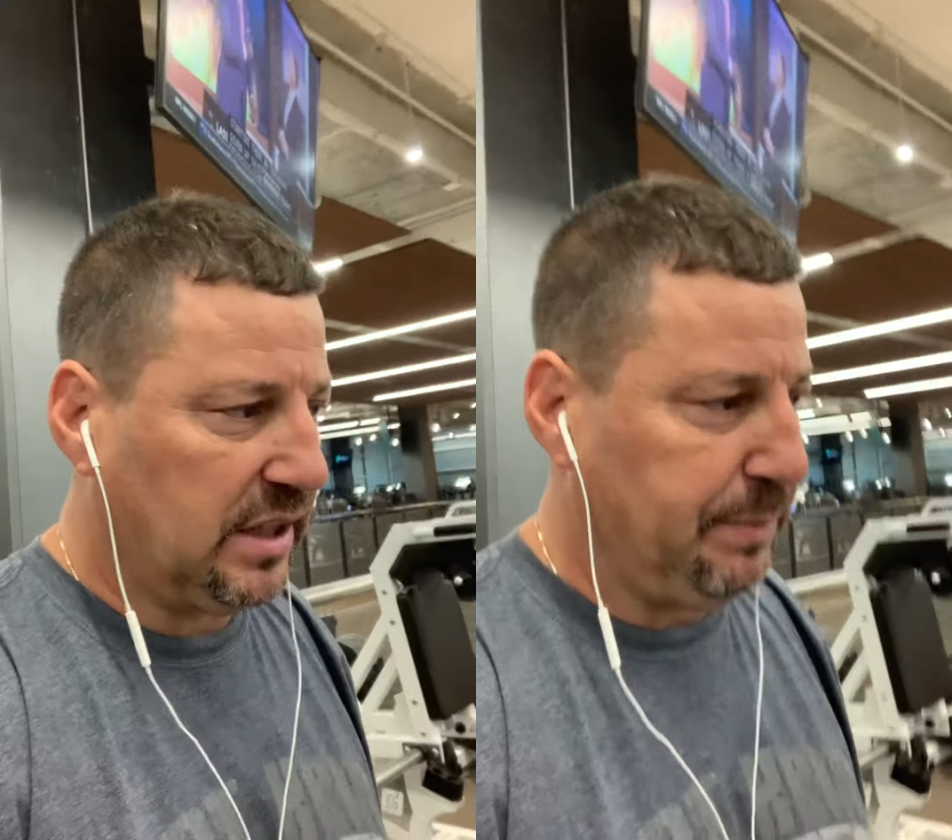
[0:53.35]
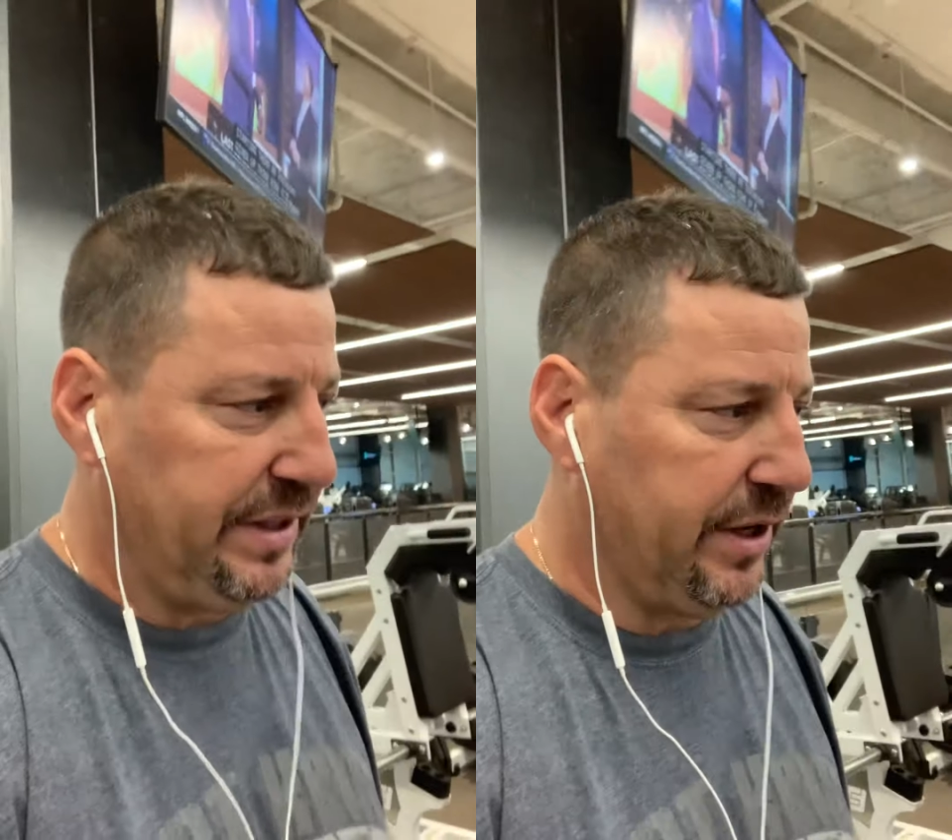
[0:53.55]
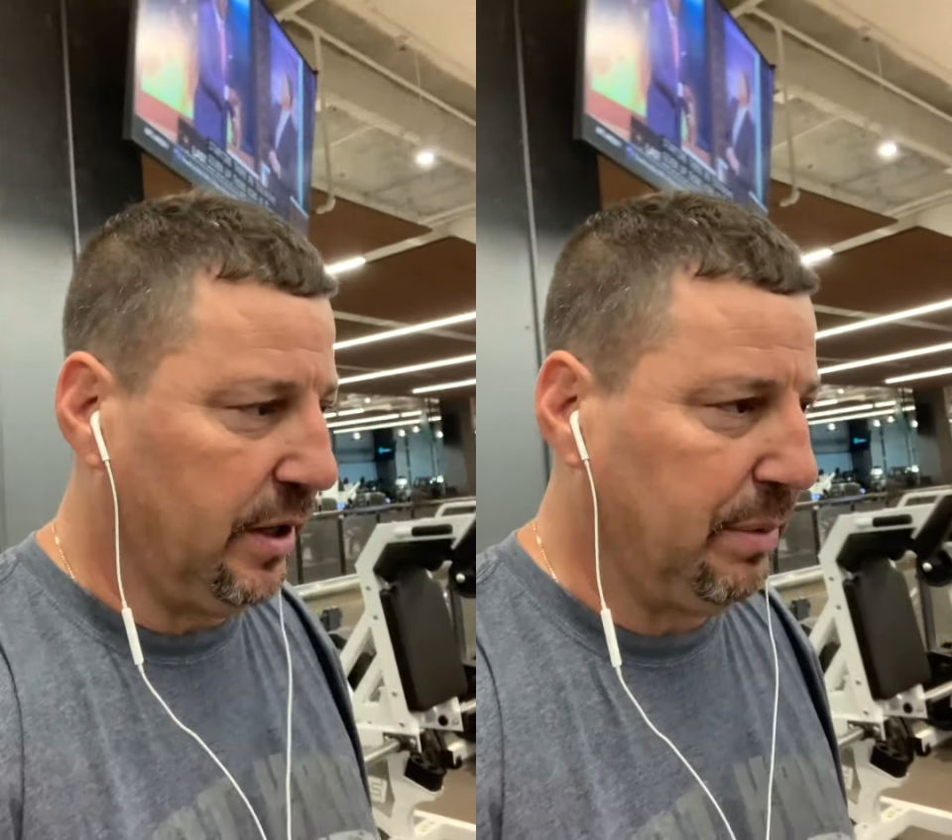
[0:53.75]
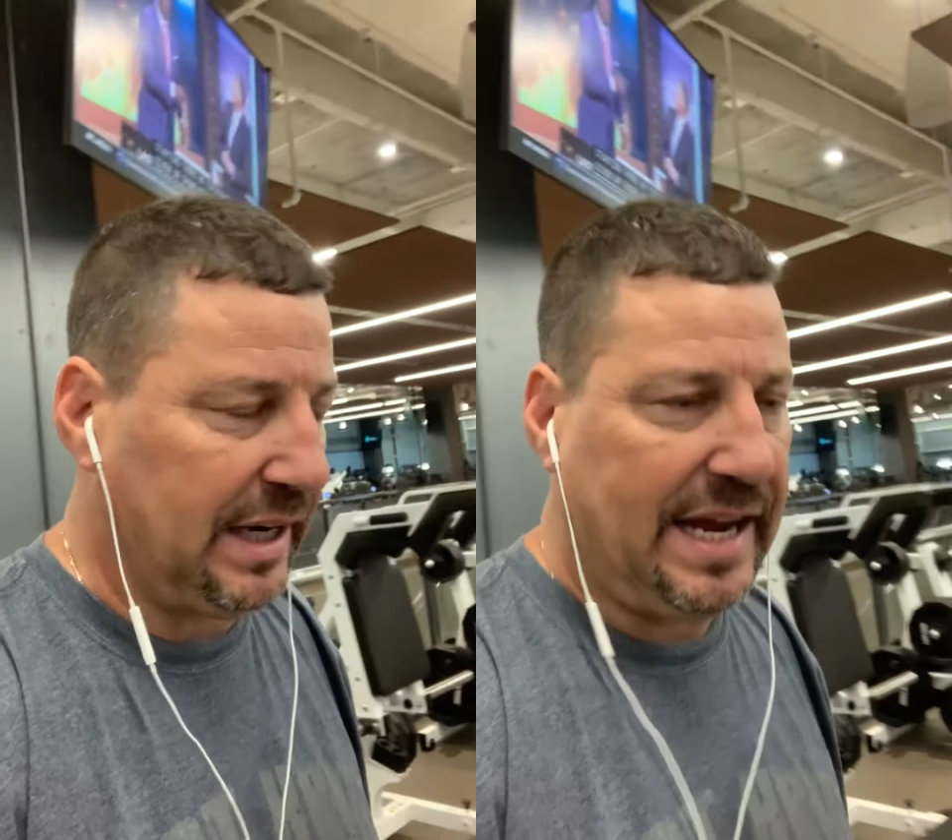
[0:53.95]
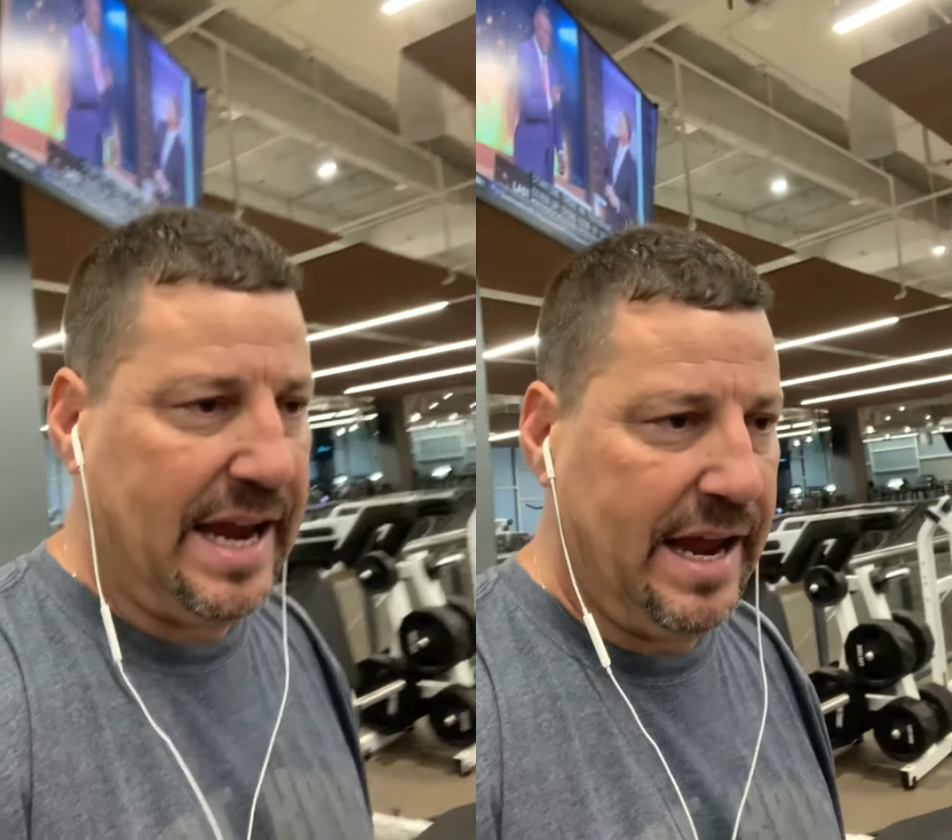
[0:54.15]
could be there, but I
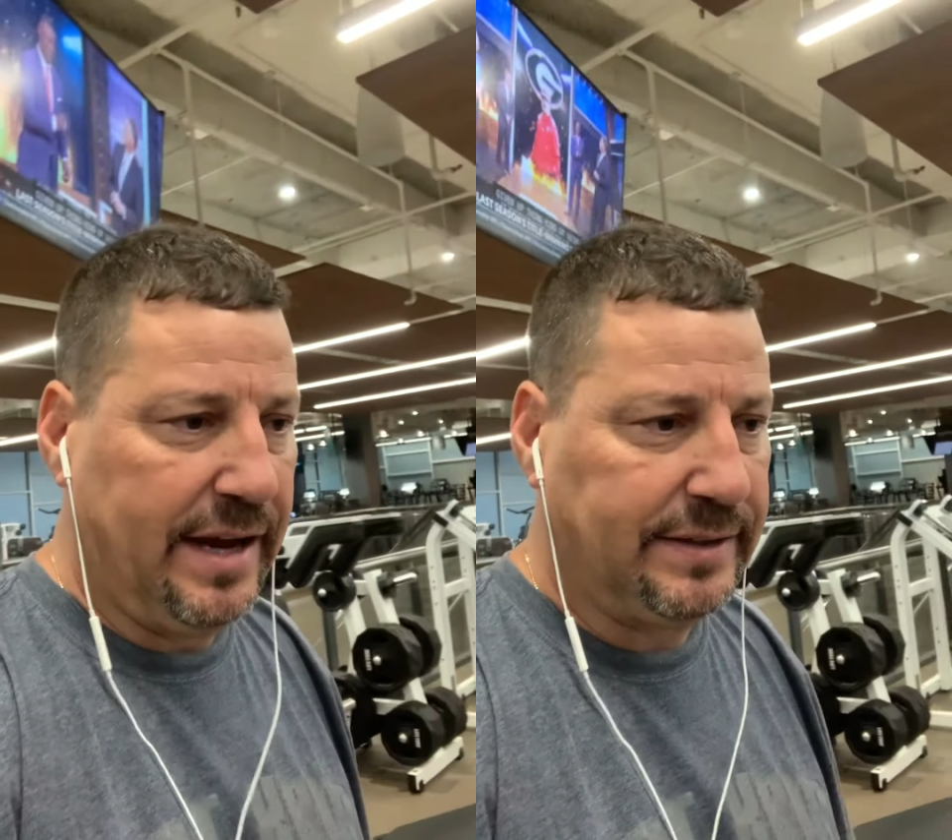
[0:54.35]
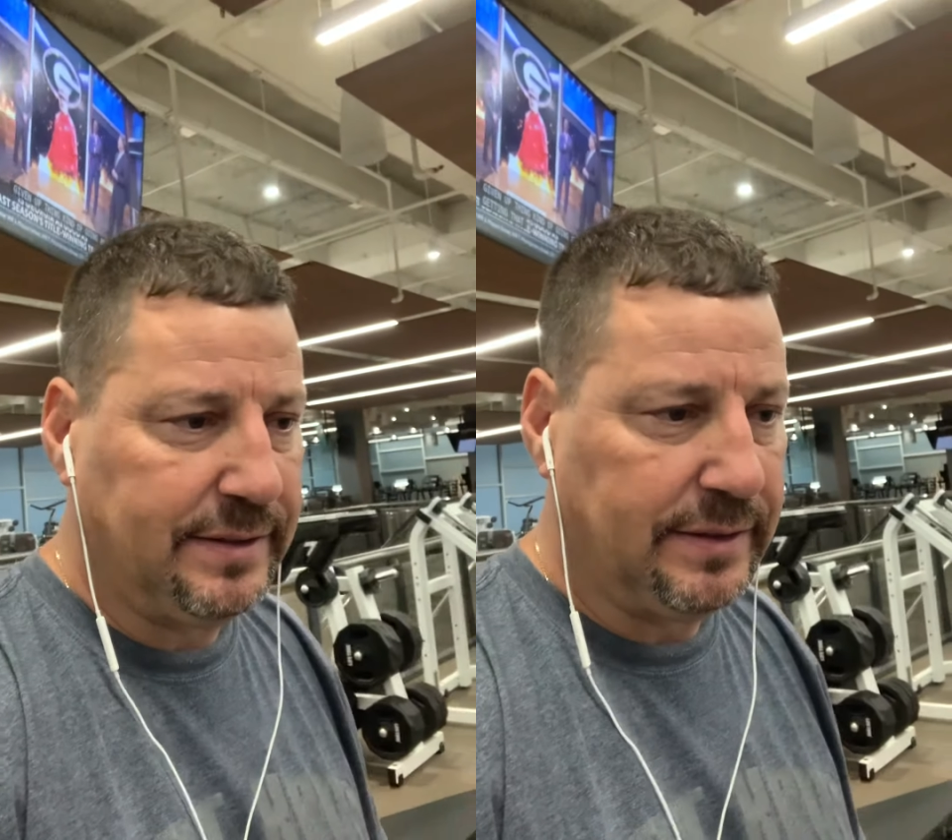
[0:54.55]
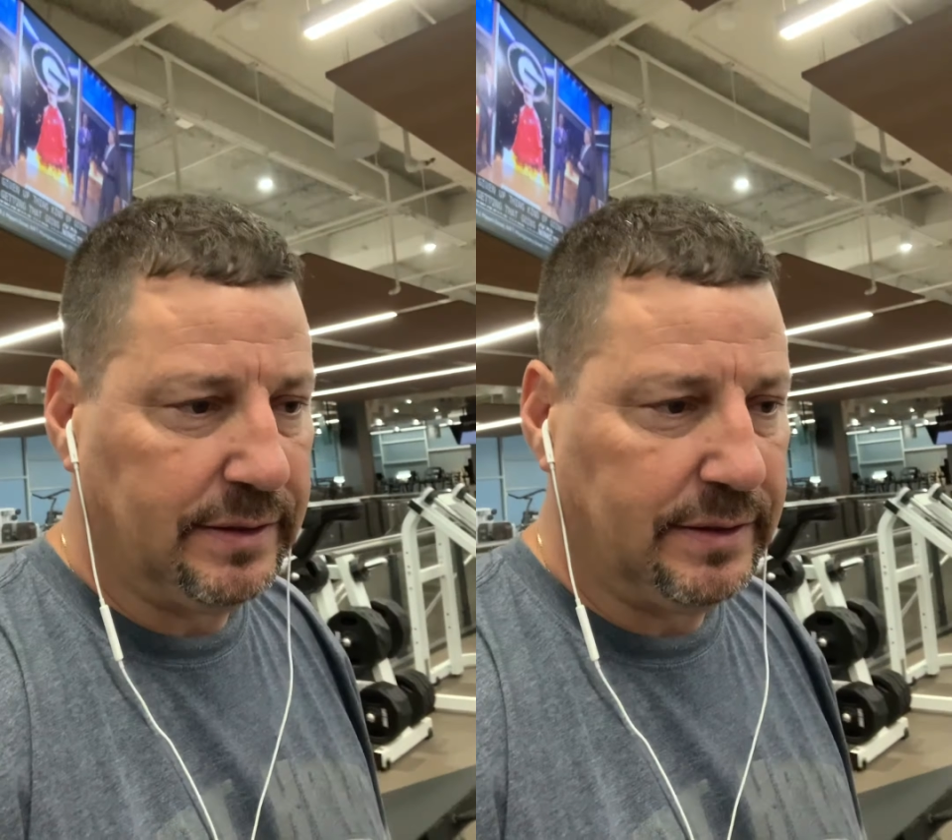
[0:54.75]
can't.